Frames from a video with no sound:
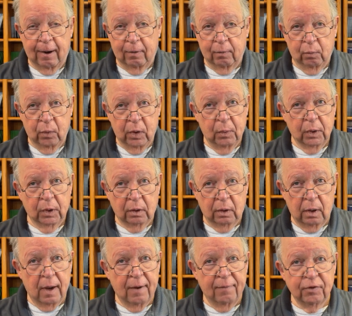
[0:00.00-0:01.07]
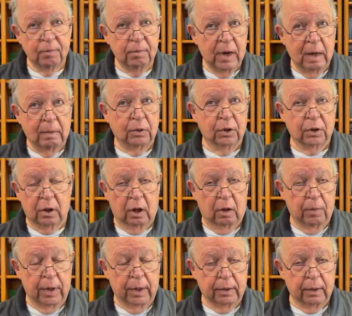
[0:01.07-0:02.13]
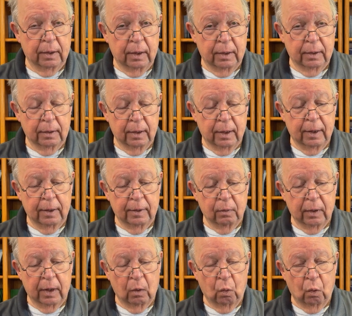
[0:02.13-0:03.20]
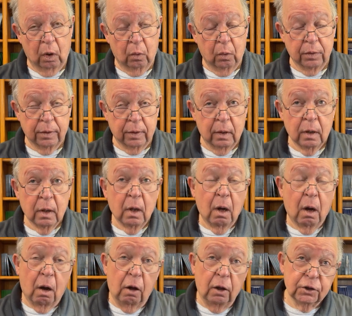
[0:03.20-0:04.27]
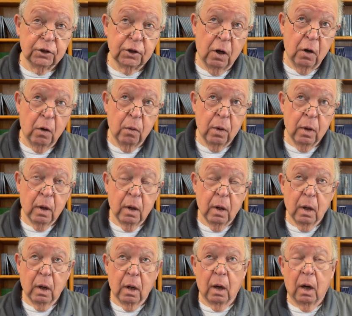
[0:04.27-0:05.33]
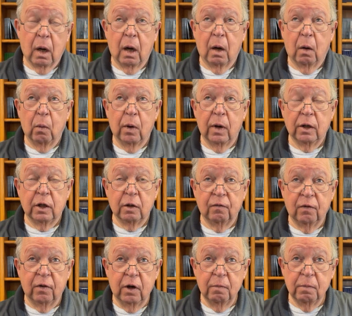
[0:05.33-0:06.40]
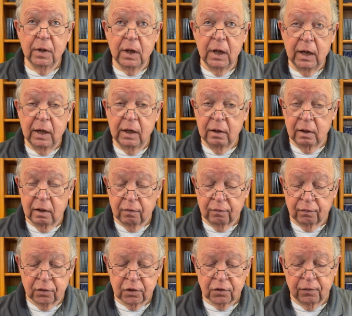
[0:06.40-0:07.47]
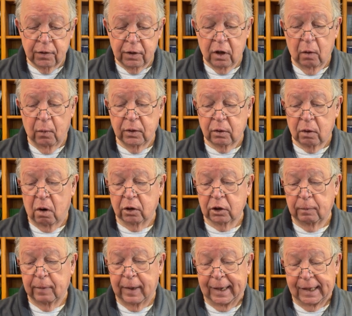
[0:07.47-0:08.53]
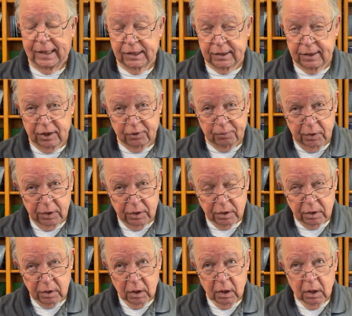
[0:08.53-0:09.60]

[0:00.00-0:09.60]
we would love to be able to come in and work with you. Also, at the very beginning, the first video, we talked about assessments